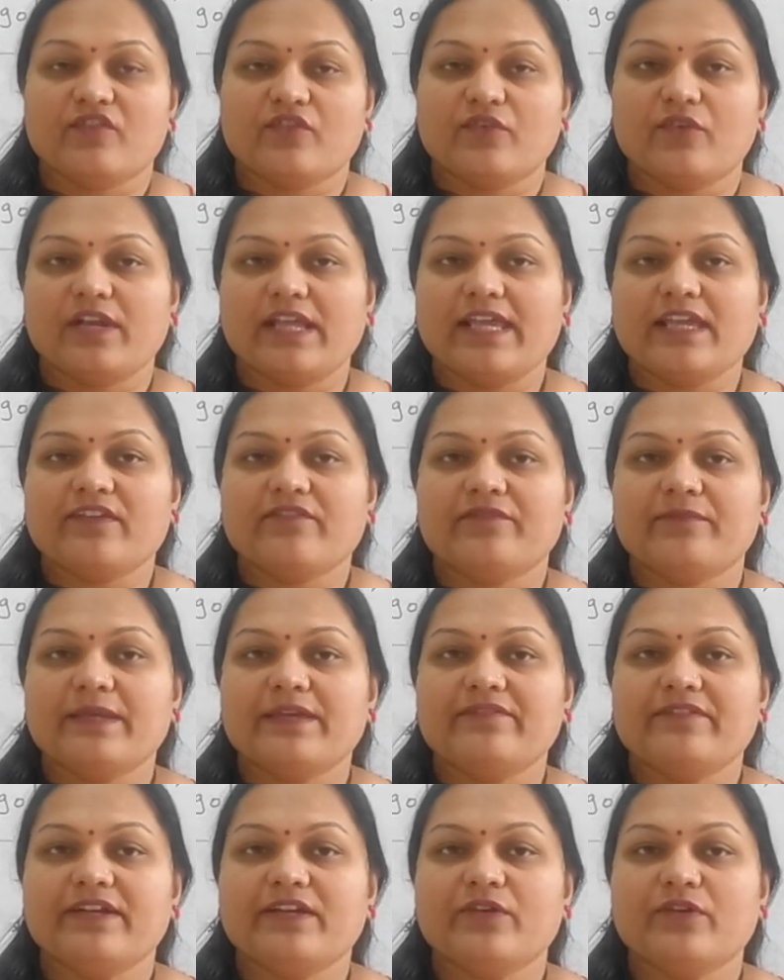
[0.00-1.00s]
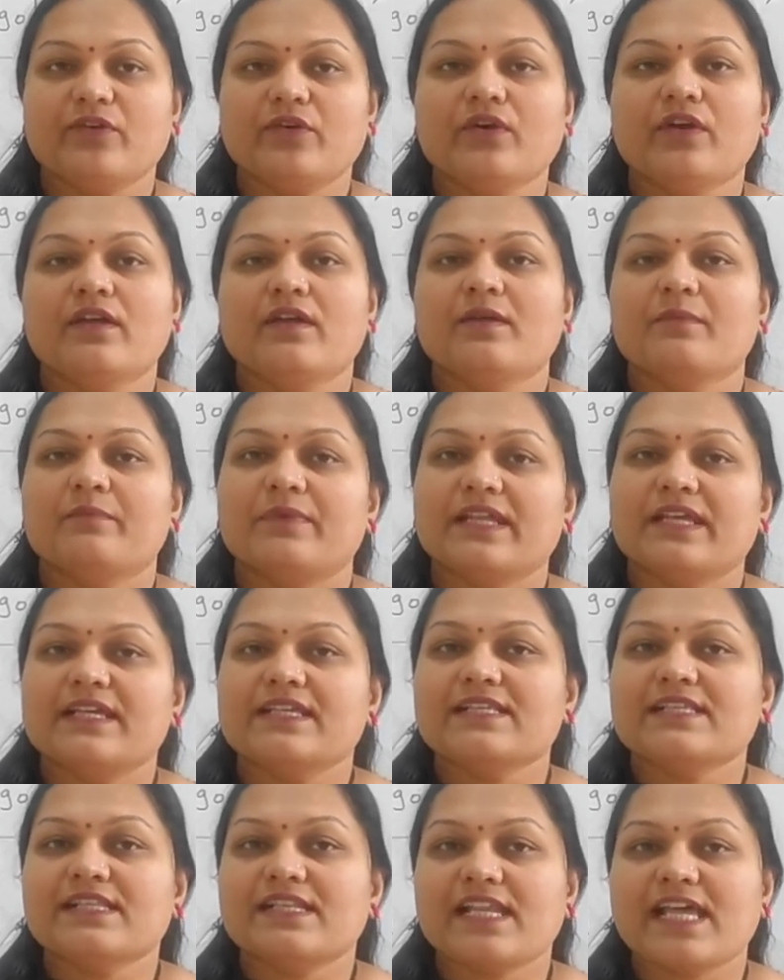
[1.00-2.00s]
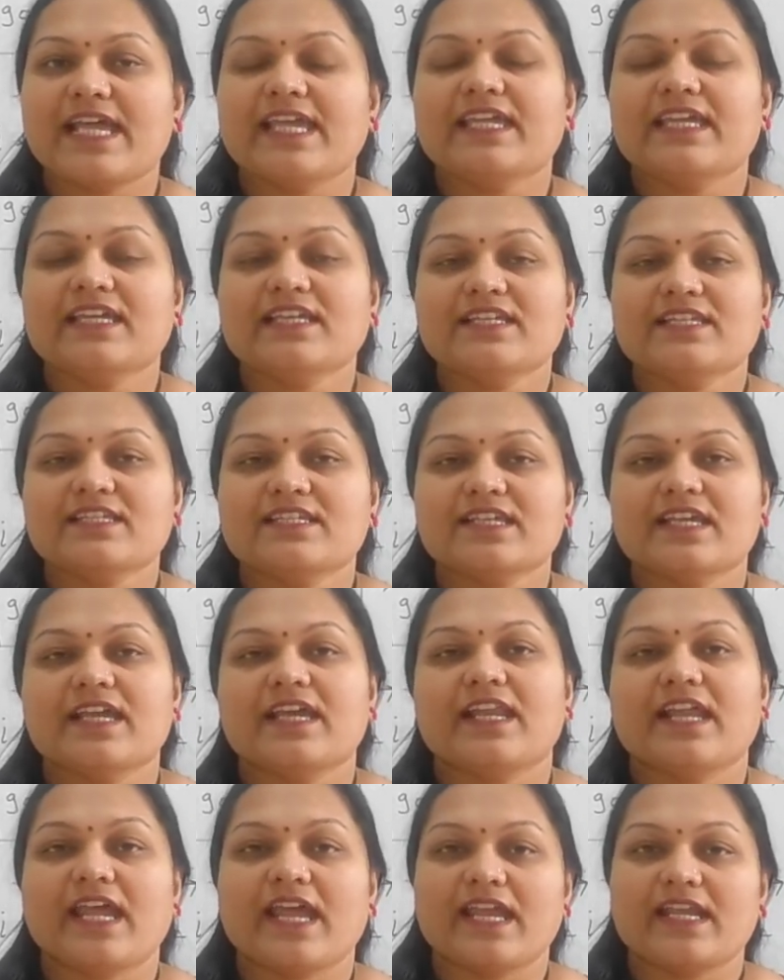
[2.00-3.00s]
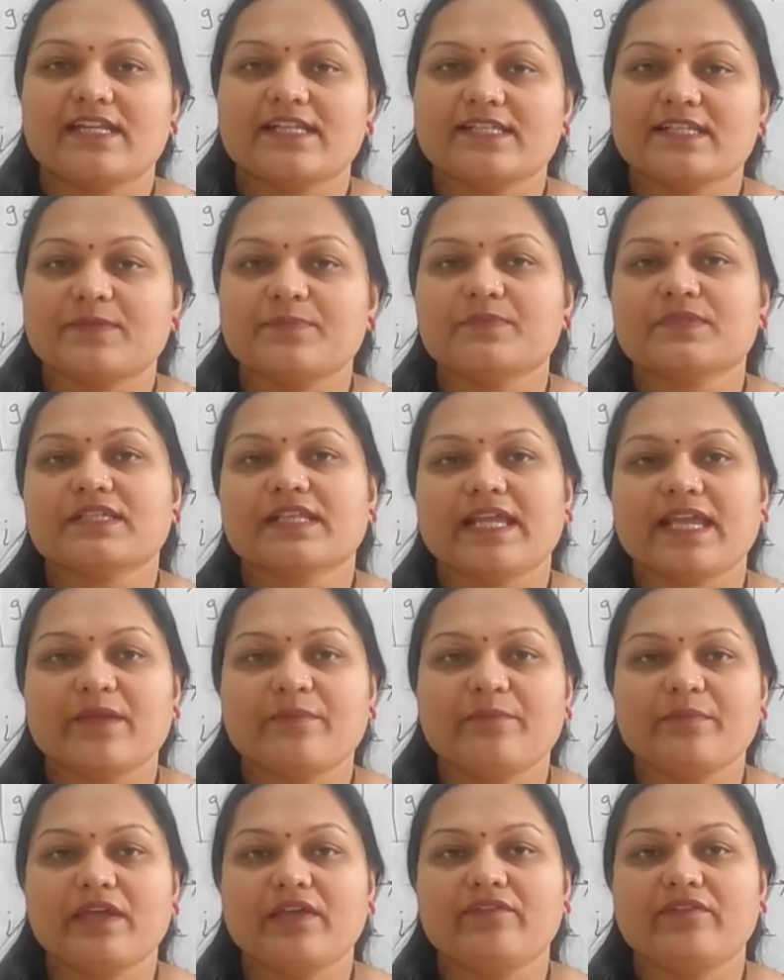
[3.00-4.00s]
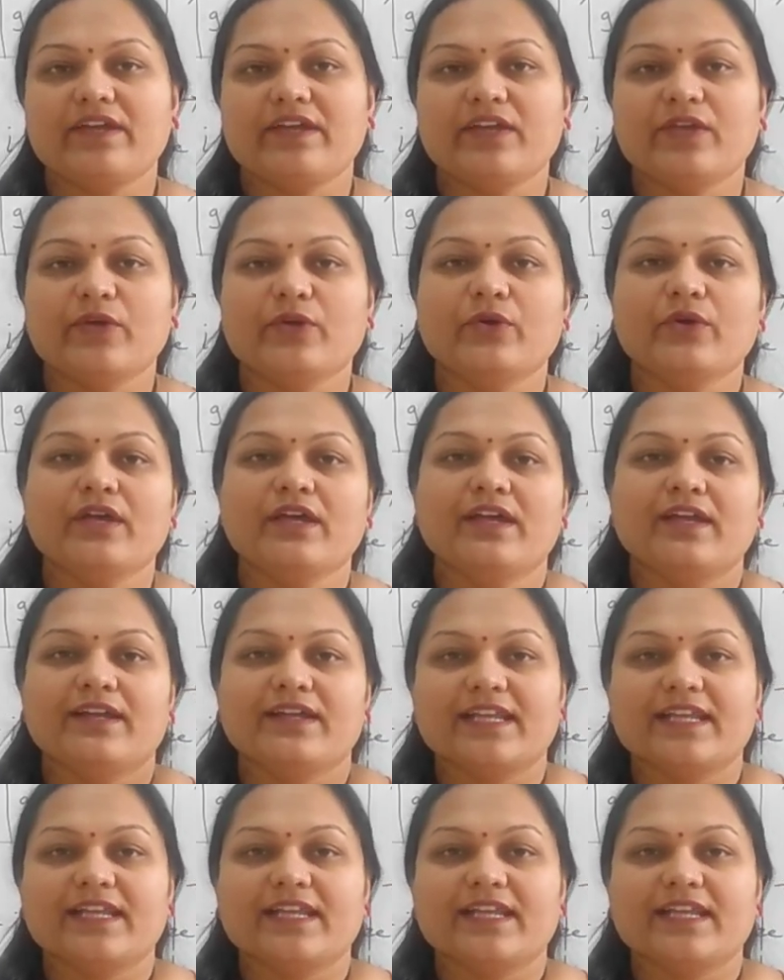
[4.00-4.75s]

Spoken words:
If you like my video, please like, share and subscribe my video.